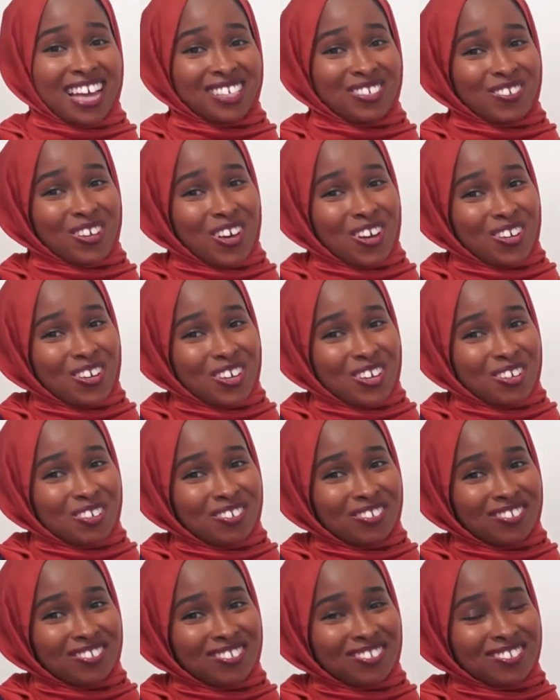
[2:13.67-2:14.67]
as we all
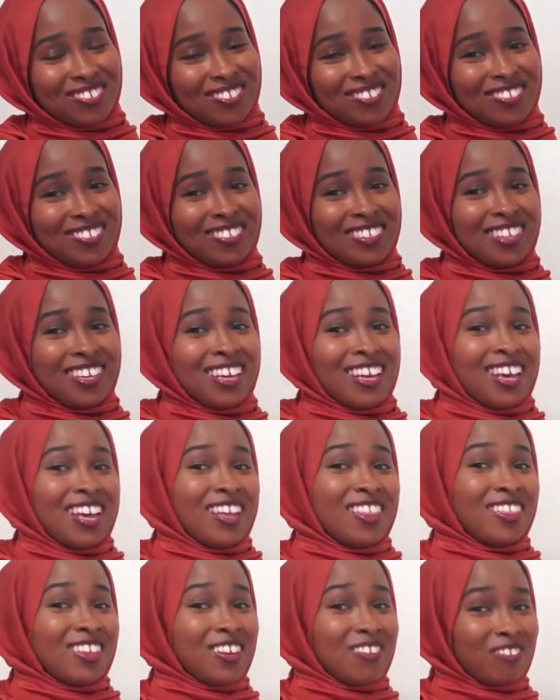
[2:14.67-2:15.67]
know,
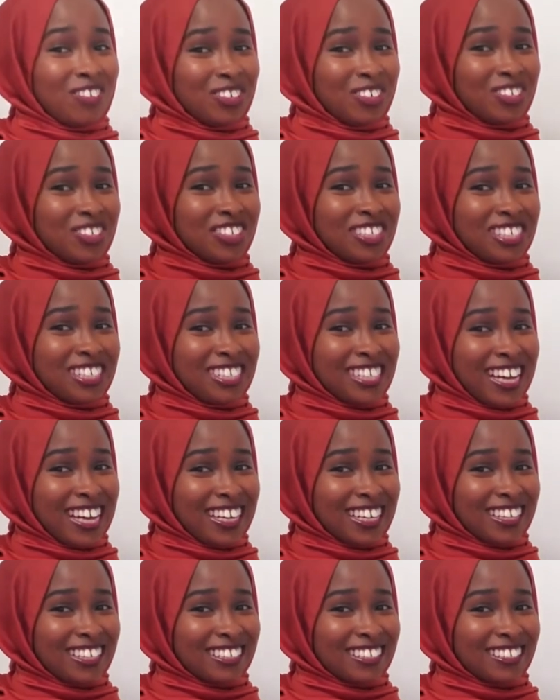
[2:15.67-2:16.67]
the future is
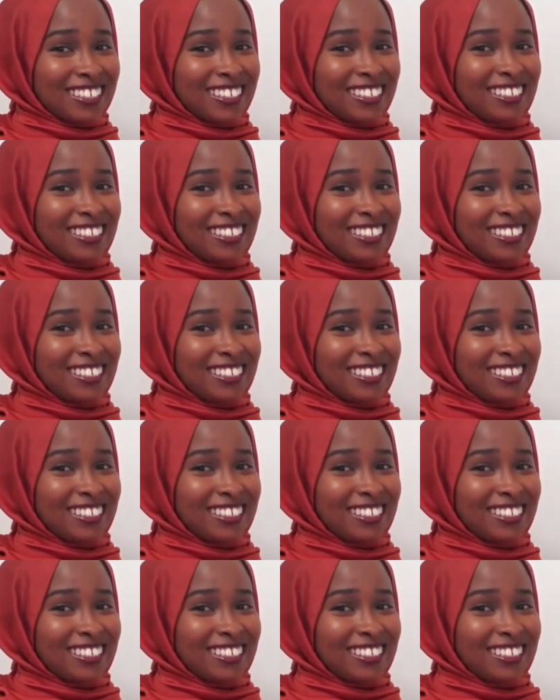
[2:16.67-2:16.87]
tech.